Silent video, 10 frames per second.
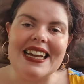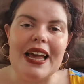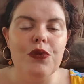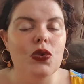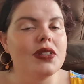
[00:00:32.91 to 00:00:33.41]

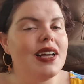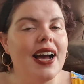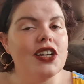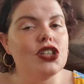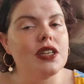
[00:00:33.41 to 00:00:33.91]
It was
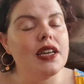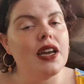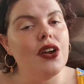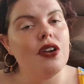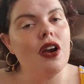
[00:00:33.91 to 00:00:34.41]
actually
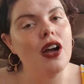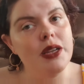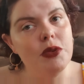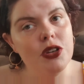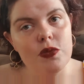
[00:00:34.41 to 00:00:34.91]
our
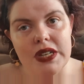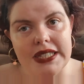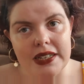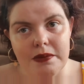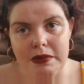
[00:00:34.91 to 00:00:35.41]
honeymoon. We
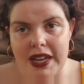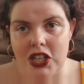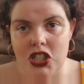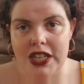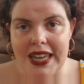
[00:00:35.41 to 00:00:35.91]
didn't
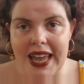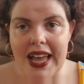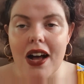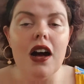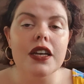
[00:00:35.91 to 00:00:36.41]
manage to
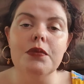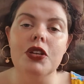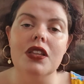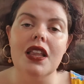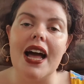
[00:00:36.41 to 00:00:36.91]
get a
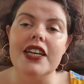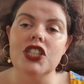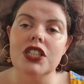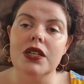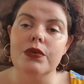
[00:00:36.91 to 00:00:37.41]
honeymoon
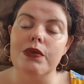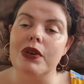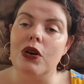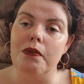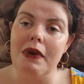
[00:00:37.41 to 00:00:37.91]
last year when we
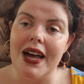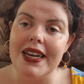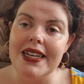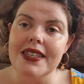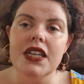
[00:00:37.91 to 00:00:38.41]
got
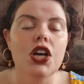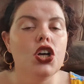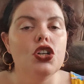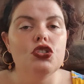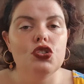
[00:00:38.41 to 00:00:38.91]
married,
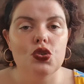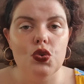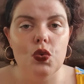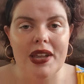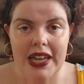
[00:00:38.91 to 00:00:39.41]
so
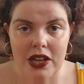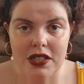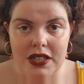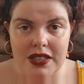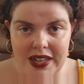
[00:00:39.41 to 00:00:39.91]
we
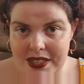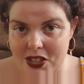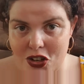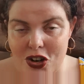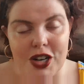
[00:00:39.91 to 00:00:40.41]
counted this as
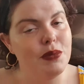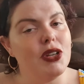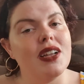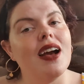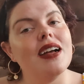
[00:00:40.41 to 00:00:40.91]
our
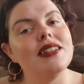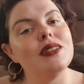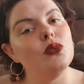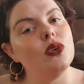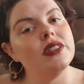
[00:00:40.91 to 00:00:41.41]
honeymoon, and
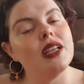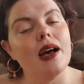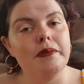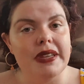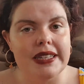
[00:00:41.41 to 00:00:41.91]
it was
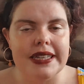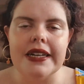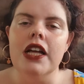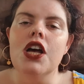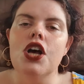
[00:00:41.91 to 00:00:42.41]

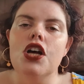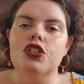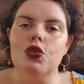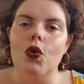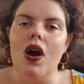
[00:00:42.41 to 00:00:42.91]
amazing.
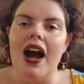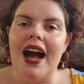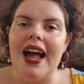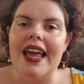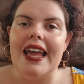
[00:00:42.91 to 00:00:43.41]
So
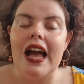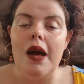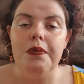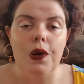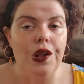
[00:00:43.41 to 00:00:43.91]
I
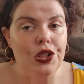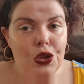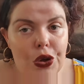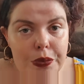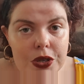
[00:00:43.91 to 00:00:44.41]
bought a
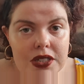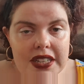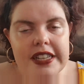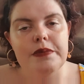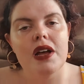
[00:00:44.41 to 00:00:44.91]
lot of books
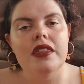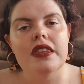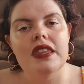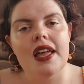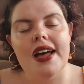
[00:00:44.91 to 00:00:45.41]
this
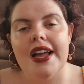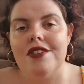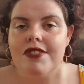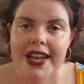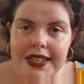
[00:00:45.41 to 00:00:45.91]
month. I
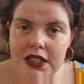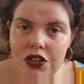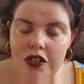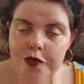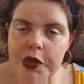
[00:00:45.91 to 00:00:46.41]
read a
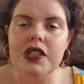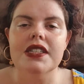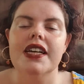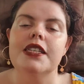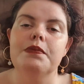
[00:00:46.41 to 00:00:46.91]
lot of books
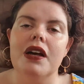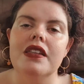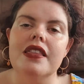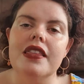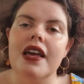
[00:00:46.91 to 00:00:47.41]
this
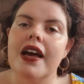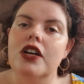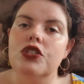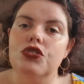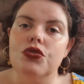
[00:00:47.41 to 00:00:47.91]
month.
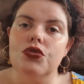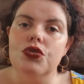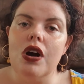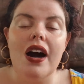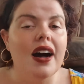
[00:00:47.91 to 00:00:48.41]

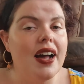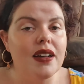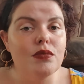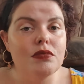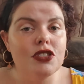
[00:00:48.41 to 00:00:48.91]
So
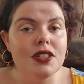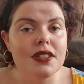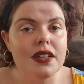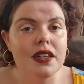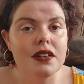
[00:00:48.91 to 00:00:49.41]
I'm just
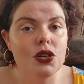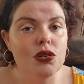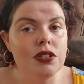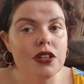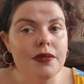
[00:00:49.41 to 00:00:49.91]
gonna go
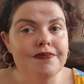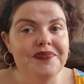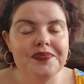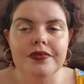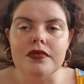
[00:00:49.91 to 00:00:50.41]
through them.
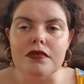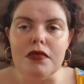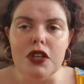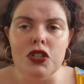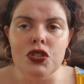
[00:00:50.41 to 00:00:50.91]

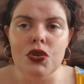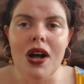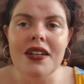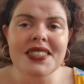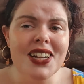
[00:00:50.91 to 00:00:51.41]
So
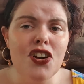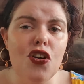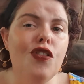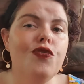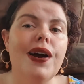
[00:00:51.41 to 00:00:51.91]
I'll start
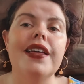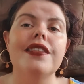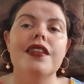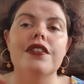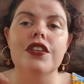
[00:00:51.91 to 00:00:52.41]
off with
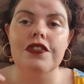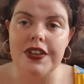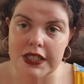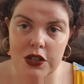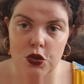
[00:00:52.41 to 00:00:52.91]
the
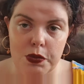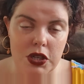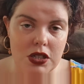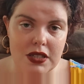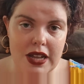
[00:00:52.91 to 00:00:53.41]
physical
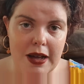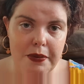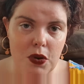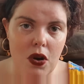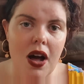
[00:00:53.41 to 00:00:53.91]
books that I
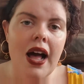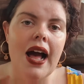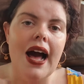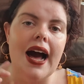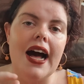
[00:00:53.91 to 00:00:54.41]
bought
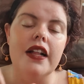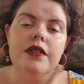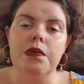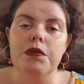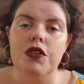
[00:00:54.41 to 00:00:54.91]
and
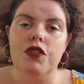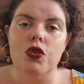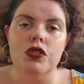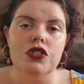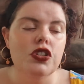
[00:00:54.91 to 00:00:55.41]
move
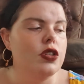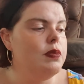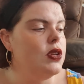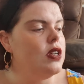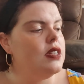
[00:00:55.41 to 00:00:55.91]
on to the
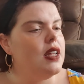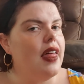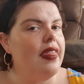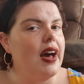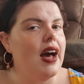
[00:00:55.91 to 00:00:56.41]
books
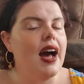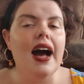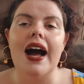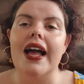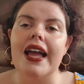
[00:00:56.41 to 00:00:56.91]
that
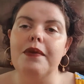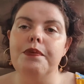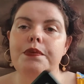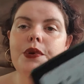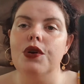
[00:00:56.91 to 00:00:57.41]
I
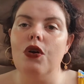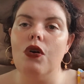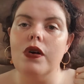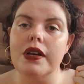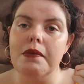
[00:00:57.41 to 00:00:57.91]
put
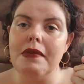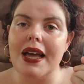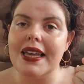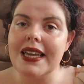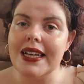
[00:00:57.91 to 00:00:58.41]
on
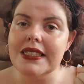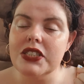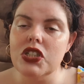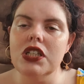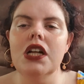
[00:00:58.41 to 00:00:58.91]
my
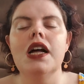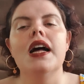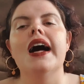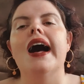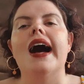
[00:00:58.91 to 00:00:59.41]
Kindle.
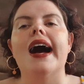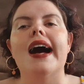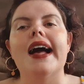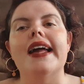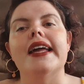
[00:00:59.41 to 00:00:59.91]

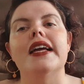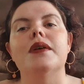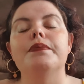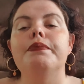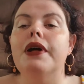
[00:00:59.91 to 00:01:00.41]
I
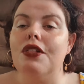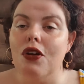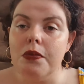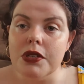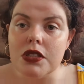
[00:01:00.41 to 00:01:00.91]
put a
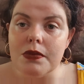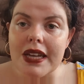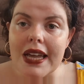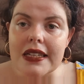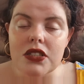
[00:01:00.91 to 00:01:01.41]
lot of books on my
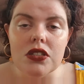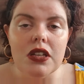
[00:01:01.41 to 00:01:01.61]
Kindle.